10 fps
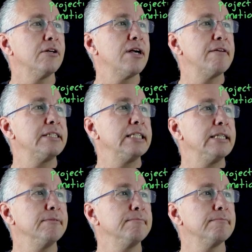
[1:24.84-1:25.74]

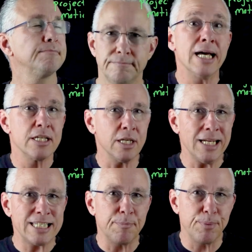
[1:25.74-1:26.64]
gravity. So
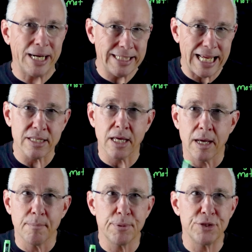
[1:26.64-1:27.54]
let's break down
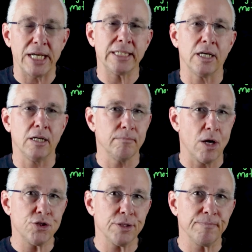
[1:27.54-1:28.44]
projectile
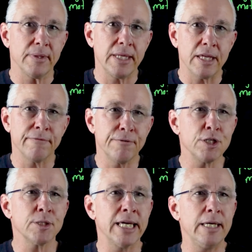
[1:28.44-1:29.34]
motion. Now, the
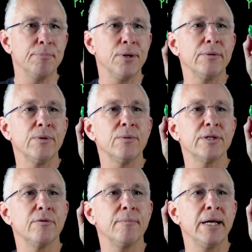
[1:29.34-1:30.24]
first key point we
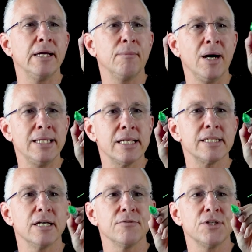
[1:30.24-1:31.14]
want to remind
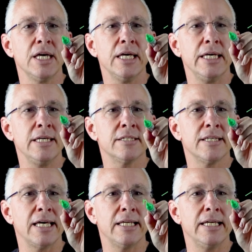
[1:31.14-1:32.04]
ourselves is
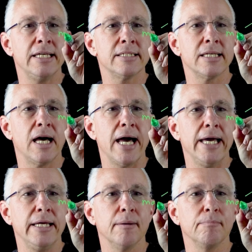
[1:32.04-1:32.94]
that it's
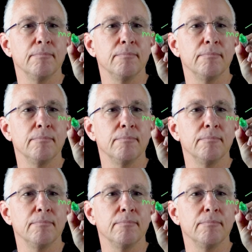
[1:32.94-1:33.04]
a